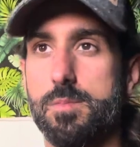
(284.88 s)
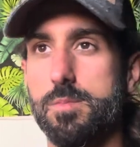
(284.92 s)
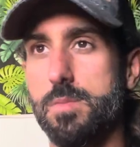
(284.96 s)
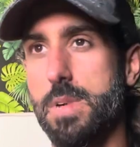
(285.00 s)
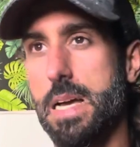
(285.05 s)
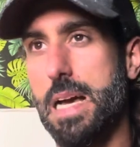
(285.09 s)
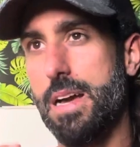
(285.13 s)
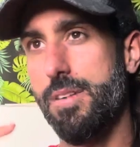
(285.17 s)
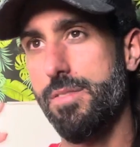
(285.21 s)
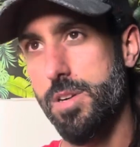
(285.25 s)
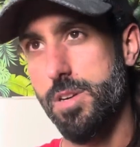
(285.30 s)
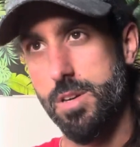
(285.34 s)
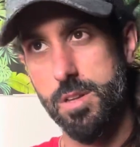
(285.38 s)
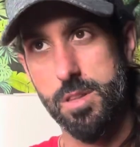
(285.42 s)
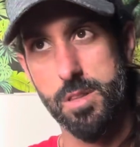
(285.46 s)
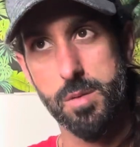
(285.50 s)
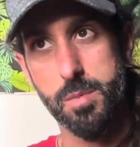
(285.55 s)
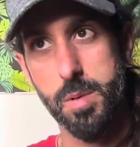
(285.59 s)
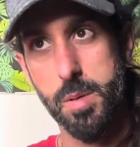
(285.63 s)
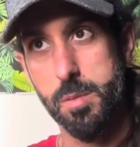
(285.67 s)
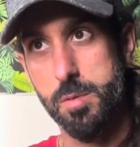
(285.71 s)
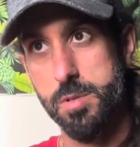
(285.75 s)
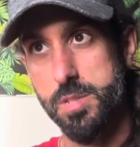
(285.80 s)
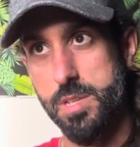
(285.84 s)
I've heard other
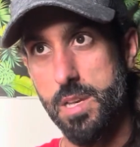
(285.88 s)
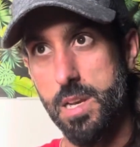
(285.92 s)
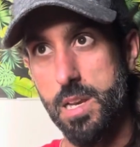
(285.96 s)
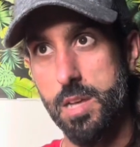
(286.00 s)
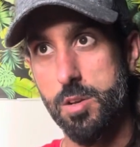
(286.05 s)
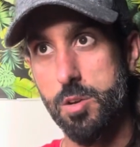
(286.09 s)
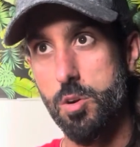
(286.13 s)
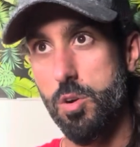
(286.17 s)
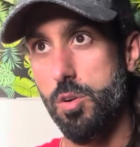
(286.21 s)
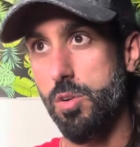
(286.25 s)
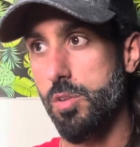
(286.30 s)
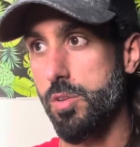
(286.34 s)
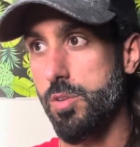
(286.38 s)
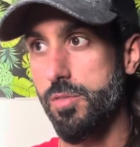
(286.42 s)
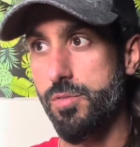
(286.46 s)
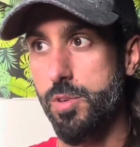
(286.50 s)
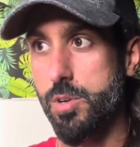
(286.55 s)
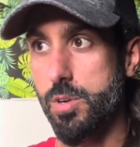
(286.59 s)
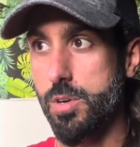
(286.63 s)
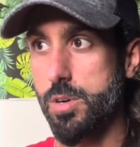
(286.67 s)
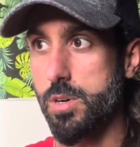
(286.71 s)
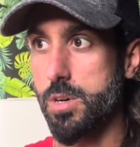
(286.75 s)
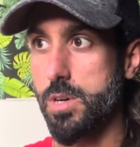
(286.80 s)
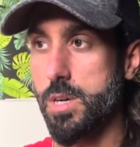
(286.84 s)
people say like, oh, if
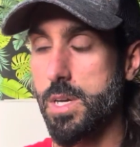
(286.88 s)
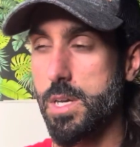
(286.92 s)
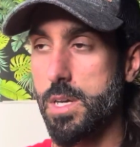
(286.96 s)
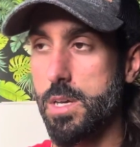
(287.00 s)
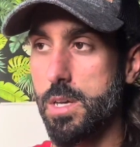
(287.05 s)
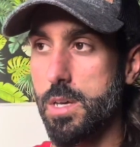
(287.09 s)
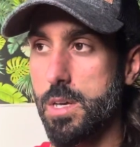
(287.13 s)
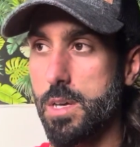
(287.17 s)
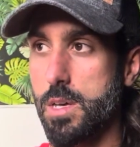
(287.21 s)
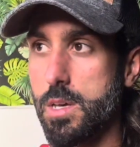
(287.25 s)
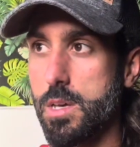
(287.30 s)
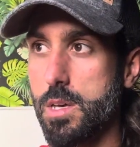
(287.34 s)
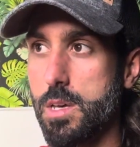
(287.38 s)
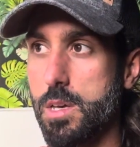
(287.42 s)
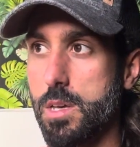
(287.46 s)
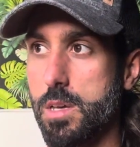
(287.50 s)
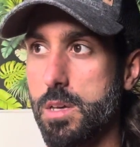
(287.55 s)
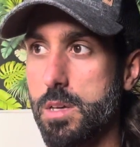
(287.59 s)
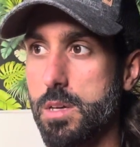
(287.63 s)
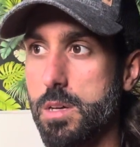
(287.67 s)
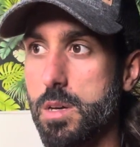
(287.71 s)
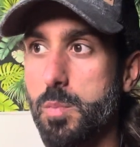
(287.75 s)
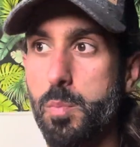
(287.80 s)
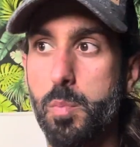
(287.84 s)
you're
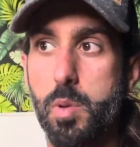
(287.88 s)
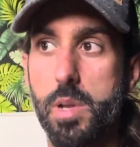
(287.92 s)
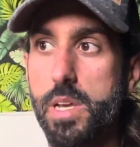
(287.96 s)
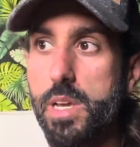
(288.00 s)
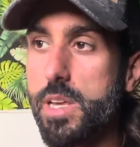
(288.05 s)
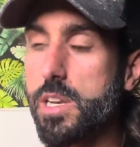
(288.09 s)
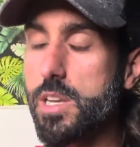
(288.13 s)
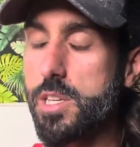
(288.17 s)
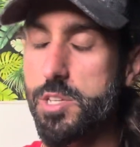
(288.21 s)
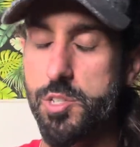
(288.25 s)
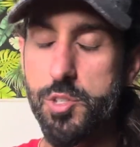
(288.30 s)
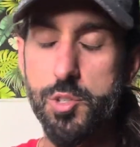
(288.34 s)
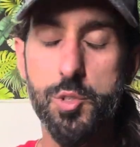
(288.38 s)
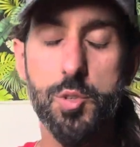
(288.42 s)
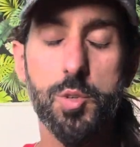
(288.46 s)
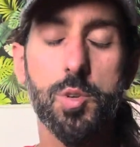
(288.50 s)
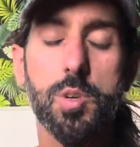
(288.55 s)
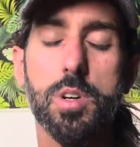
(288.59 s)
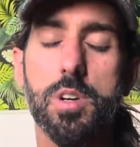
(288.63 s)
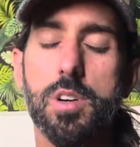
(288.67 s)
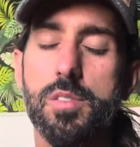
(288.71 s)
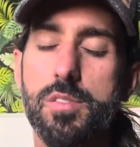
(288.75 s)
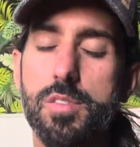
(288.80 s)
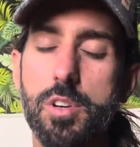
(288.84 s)
completely
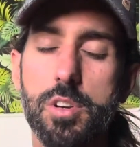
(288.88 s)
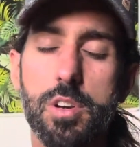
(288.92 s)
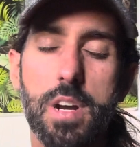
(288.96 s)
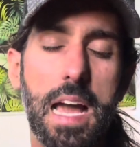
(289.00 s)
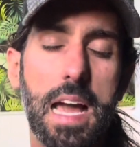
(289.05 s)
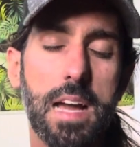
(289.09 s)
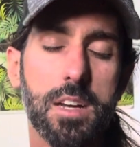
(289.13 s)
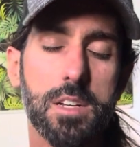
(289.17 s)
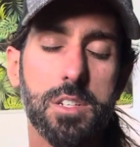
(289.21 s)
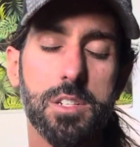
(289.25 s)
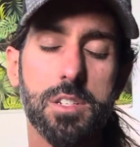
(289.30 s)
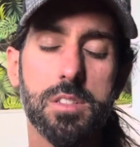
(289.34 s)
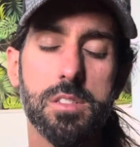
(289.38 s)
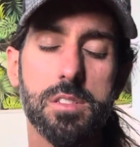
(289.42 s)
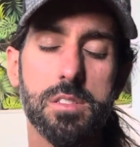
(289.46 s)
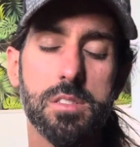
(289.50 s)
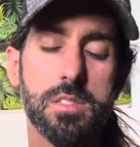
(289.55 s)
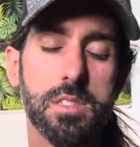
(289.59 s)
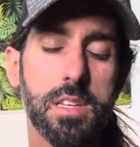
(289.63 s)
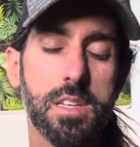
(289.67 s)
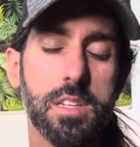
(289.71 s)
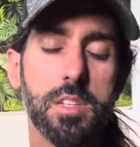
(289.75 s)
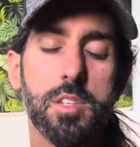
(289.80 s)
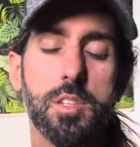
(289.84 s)
sure of your actions,
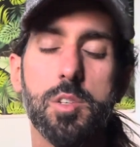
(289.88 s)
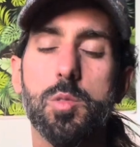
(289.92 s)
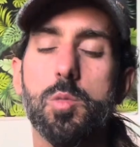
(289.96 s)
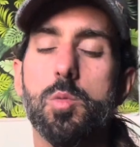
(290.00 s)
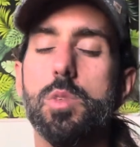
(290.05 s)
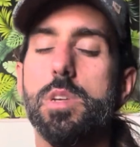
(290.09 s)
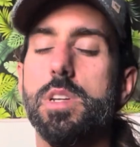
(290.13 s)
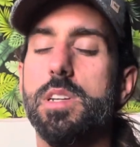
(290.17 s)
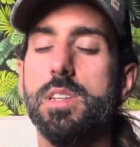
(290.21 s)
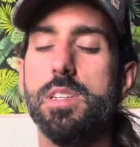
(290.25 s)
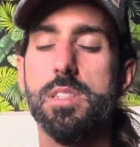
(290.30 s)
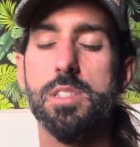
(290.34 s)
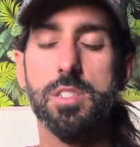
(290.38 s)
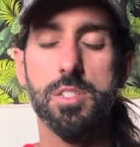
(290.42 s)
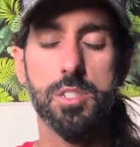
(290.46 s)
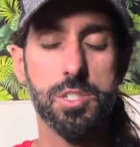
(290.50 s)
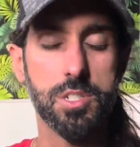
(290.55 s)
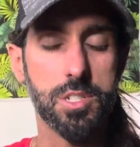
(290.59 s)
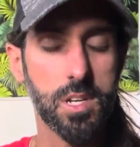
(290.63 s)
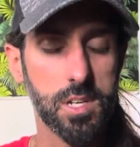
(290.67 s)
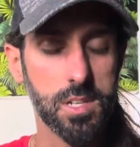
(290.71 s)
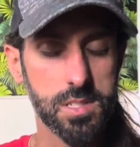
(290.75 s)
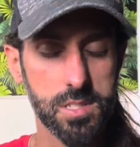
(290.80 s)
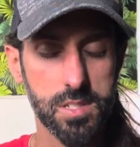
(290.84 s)
then you wouldn't need to
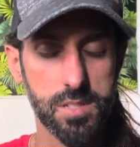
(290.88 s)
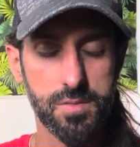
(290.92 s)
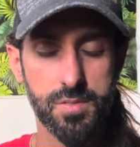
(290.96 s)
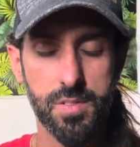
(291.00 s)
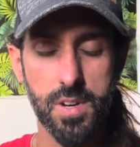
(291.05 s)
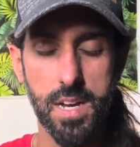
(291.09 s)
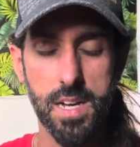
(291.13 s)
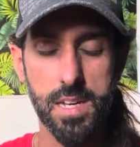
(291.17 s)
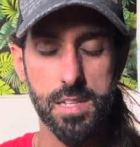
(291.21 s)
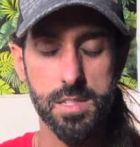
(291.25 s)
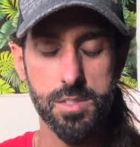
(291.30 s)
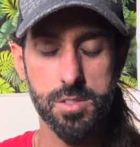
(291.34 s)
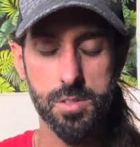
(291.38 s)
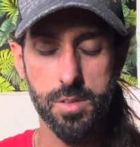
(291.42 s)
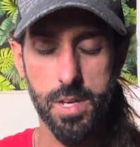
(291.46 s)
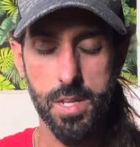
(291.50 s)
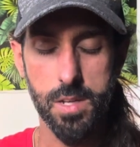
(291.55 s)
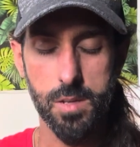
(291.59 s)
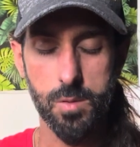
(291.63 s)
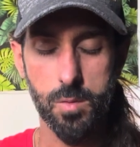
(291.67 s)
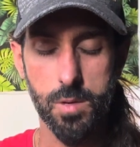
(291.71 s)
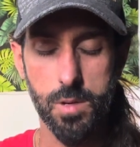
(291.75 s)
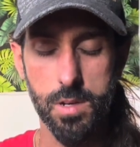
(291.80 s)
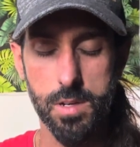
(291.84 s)
justify it to
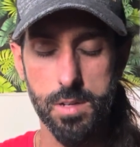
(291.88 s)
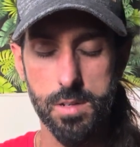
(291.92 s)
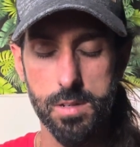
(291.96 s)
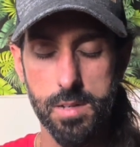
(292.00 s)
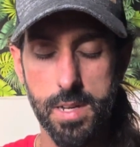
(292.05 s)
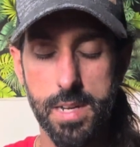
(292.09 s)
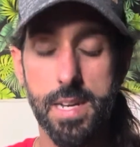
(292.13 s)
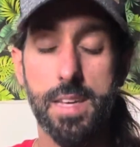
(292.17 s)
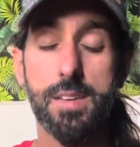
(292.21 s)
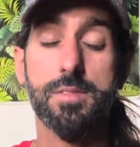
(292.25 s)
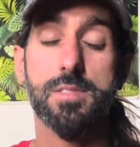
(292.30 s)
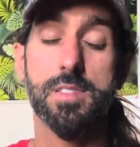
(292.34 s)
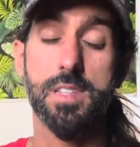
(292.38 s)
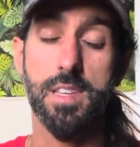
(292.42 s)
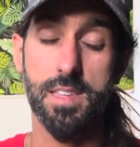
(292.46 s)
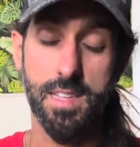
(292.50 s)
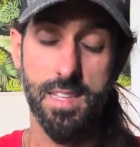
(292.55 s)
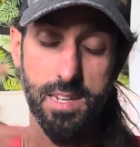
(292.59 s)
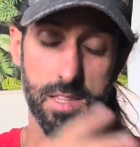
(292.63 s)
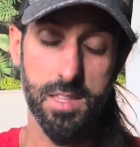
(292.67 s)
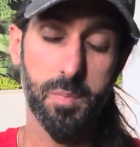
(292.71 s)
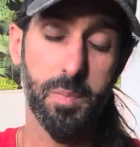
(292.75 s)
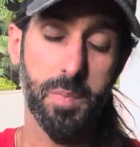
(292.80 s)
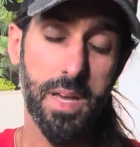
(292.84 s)
anyone. And I've said that
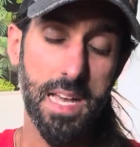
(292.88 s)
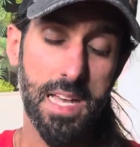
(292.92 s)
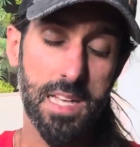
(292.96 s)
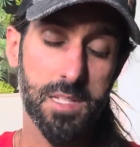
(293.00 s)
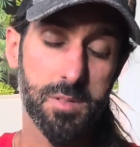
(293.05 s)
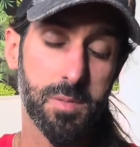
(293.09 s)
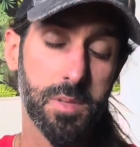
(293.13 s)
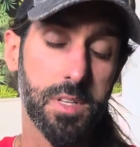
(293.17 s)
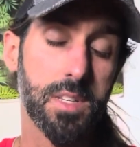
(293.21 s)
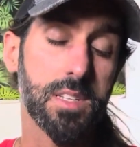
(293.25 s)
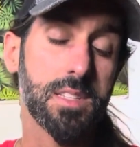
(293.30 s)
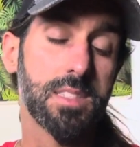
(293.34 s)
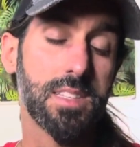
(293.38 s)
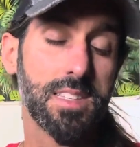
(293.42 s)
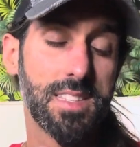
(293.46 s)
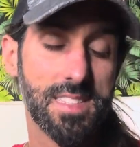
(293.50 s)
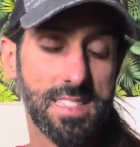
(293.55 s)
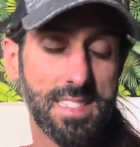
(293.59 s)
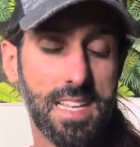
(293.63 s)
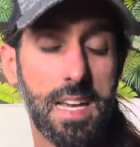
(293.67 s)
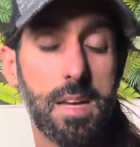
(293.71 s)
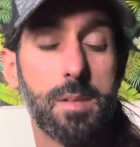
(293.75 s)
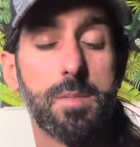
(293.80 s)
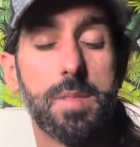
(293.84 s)
in the past because at the
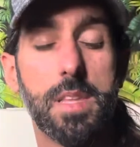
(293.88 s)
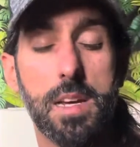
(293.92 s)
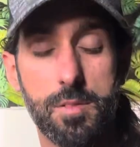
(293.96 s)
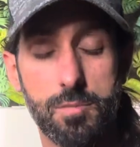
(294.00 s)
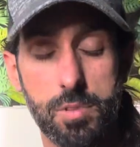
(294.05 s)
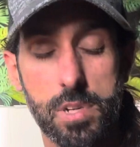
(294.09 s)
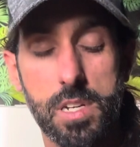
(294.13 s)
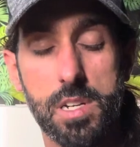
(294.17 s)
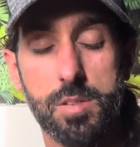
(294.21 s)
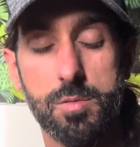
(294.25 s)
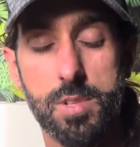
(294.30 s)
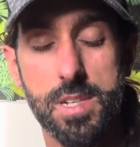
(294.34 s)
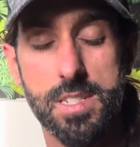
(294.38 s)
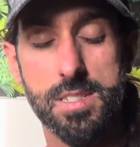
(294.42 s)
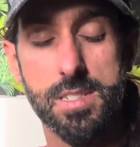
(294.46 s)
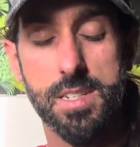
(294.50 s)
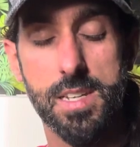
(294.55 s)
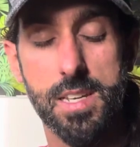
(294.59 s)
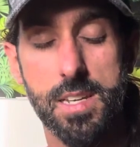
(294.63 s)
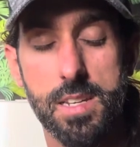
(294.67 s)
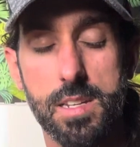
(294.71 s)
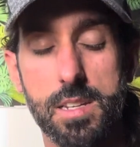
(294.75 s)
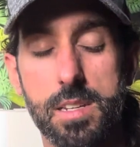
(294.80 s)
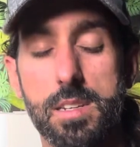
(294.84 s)
time that really
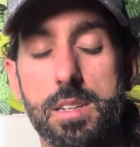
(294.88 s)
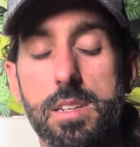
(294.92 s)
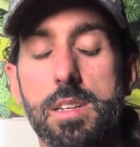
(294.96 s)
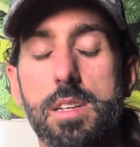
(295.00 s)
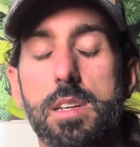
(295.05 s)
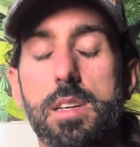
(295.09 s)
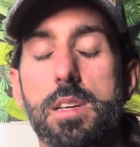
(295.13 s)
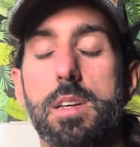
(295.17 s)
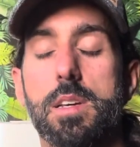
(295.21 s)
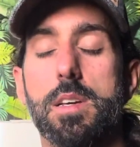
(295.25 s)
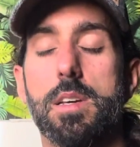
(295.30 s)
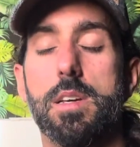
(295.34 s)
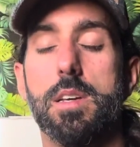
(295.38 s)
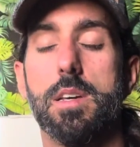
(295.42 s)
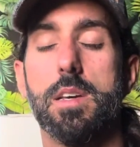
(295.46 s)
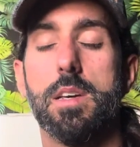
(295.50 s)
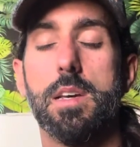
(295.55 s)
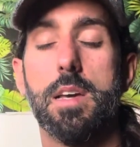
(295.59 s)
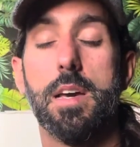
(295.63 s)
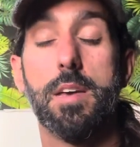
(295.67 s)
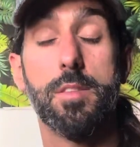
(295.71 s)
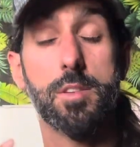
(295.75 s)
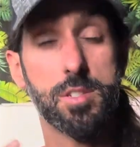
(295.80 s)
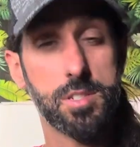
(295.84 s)
resonated.
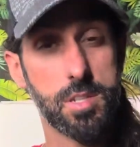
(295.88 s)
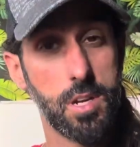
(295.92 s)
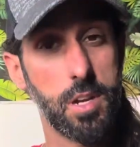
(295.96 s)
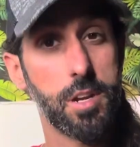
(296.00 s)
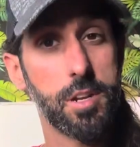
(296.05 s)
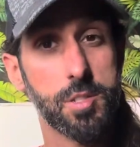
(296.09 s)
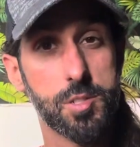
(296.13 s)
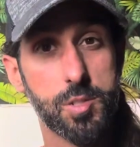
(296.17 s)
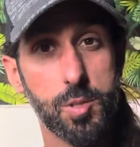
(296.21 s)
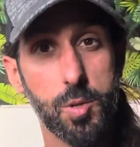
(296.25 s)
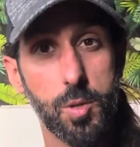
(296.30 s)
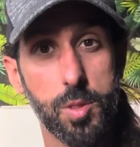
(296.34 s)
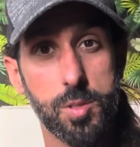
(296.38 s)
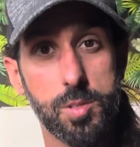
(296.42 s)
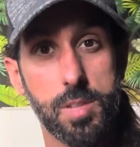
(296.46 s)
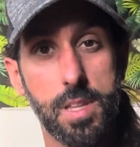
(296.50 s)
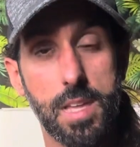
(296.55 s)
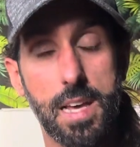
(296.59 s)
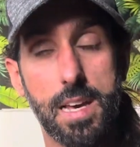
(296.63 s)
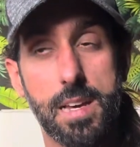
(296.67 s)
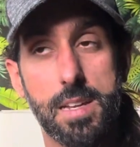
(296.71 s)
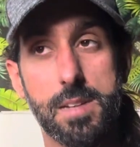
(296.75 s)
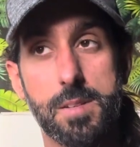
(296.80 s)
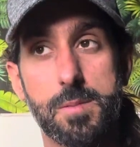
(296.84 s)
And there's a lot of truth to
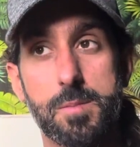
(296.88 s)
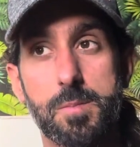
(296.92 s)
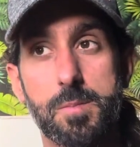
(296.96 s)
that.